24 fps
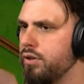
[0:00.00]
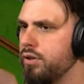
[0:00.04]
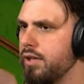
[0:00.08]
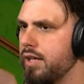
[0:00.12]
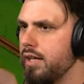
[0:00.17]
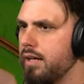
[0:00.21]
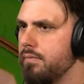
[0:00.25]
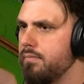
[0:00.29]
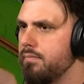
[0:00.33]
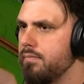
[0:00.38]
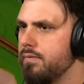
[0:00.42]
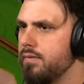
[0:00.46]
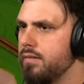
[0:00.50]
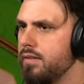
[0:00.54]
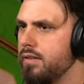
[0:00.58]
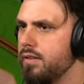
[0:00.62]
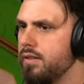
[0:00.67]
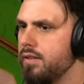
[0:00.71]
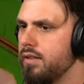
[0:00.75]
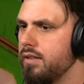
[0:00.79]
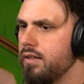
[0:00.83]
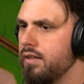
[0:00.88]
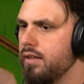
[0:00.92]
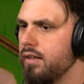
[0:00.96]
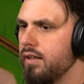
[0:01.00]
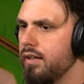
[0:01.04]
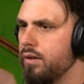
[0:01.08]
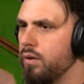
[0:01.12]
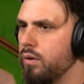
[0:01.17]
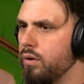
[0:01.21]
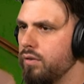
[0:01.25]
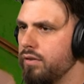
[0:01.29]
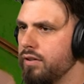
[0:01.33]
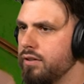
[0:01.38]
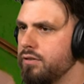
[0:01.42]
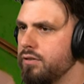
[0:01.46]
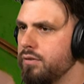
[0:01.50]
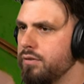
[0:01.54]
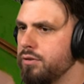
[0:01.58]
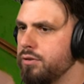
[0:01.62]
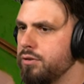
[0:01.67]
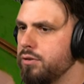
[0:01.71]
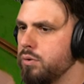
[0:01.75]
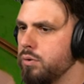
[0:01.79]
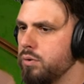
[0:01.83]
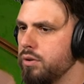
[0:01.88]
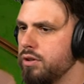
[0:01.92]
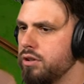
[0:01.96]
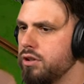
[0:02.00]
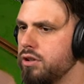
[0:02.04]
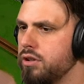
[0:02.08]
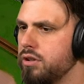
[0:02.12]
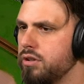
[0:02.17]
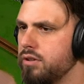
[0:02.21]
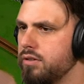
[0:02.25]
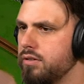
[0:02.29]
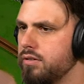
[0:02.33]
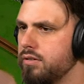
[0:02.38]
jam. Get all these from the storage.